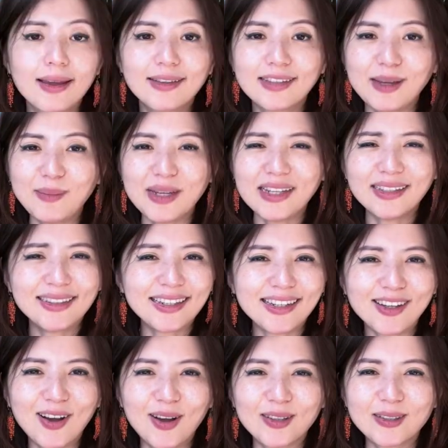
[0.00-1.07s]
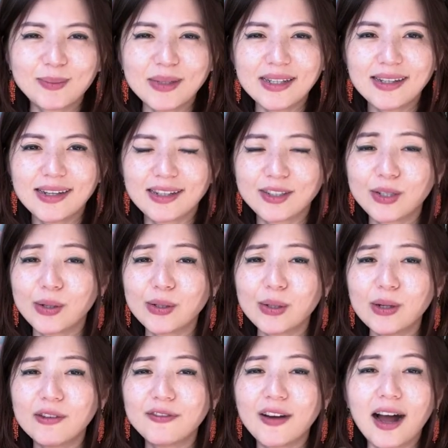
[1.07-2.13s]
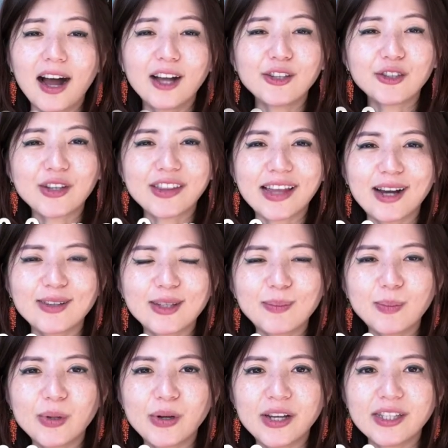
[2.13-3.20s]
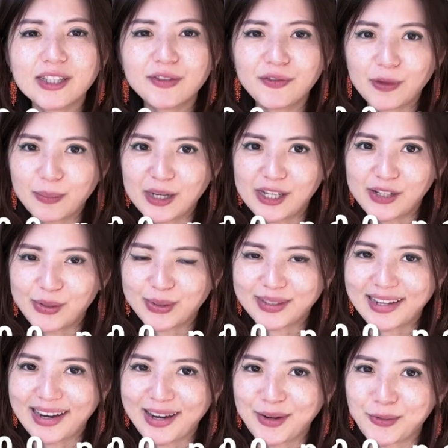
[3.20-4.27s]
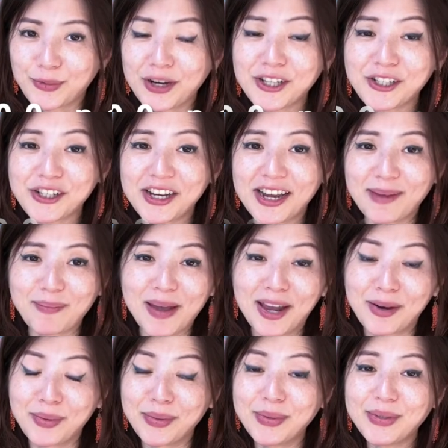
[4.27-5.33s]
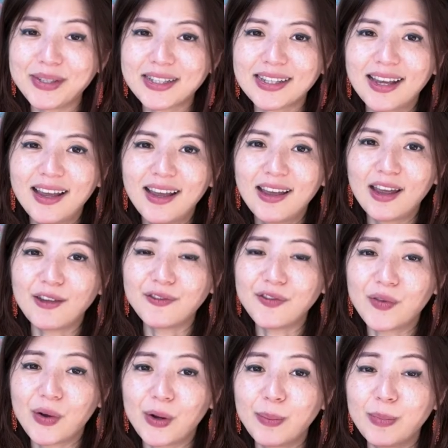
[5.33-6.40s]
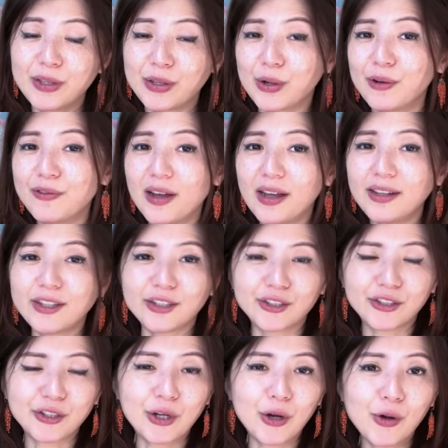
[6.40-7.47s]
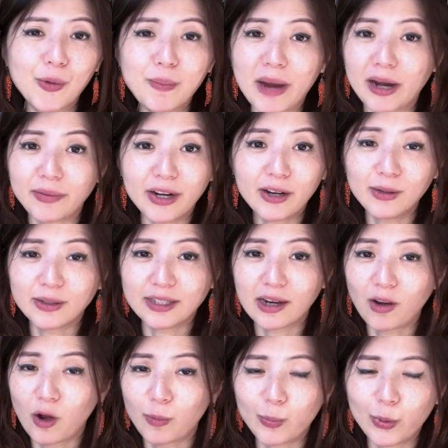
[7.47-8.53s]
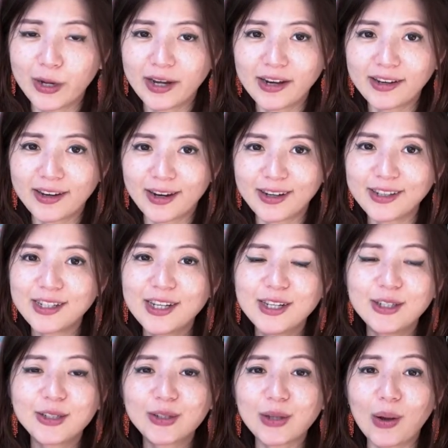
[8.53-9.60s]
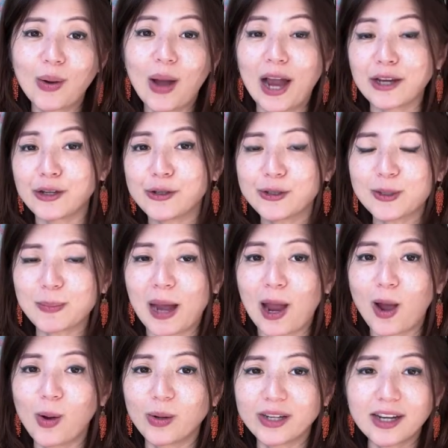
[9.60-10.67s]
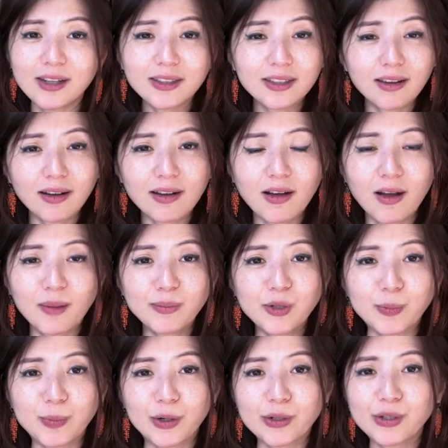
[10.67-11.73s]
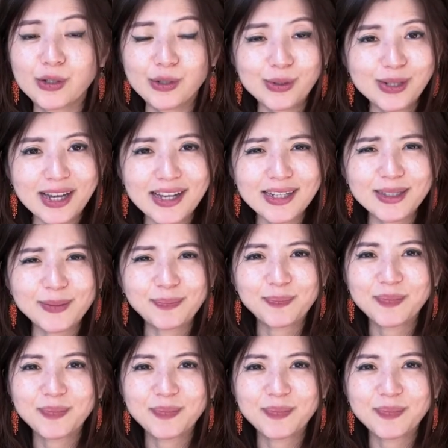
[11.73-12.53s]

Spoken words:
That means it cost me a total of 100,000 points for me to stay in Russia and Belarus. And for Moldova, there's no Marriott hotel operating there, so I use my hotels.com to book 2 days.